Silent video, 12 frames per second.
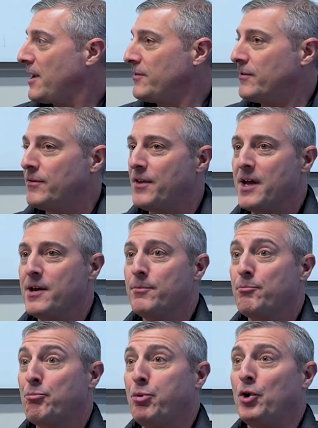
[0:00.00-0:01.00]
And they
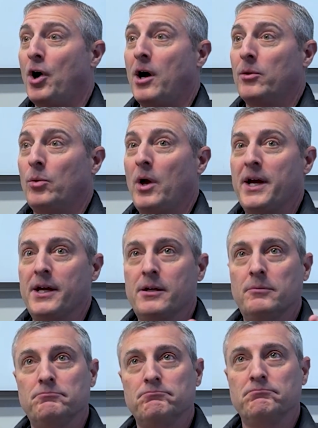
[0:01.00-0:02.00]
put on
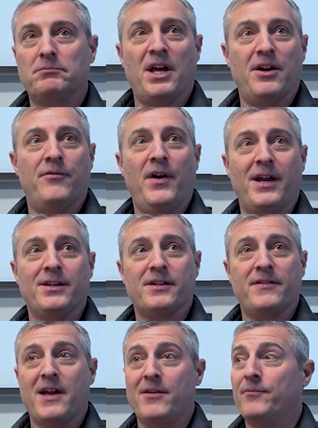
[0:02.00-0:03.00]
an event,
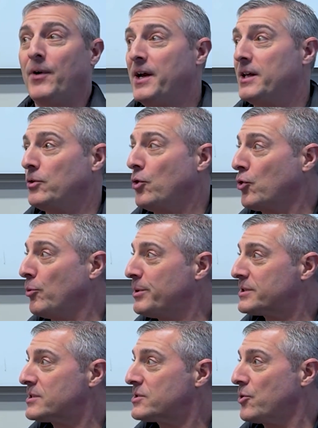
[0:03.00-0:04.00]
and they invite local
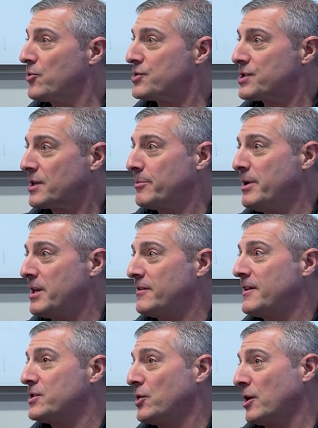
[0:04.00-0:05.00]
business owners to come in, and
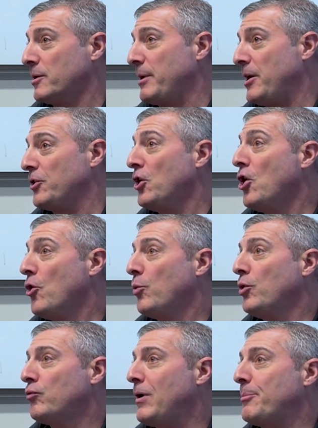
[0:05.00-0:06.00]
they talk about,
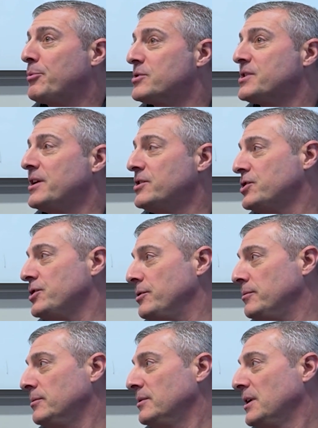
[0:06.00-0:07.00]
we'll represent
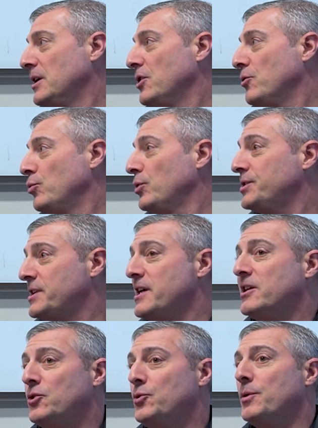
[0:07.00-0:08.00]
you, we'll
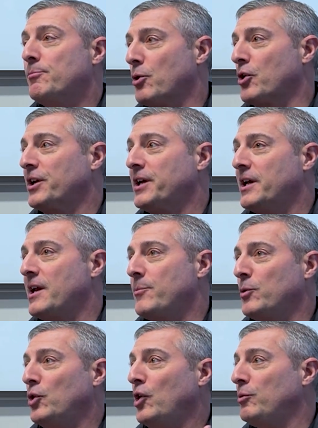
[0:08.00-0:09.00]
take you to market, and
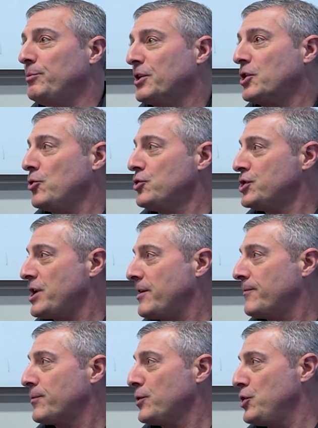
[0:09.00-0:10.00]
we'll help
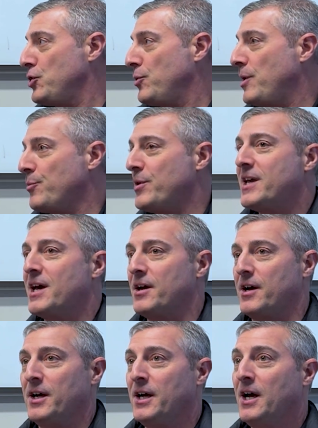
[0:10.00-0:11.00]
negotiate for you, and we get
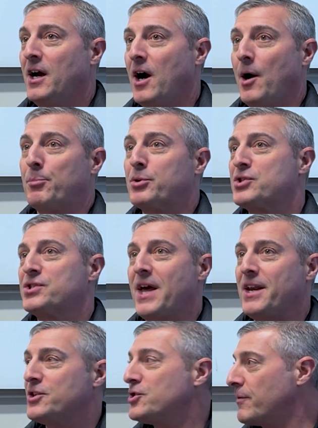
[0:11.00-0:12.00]
a
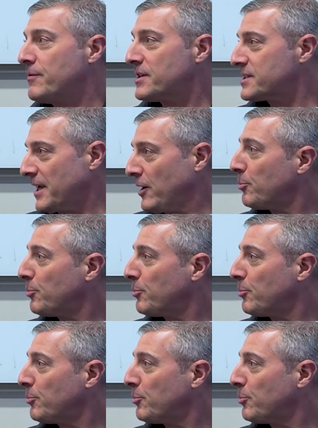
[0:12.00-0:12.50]
percentage of the sale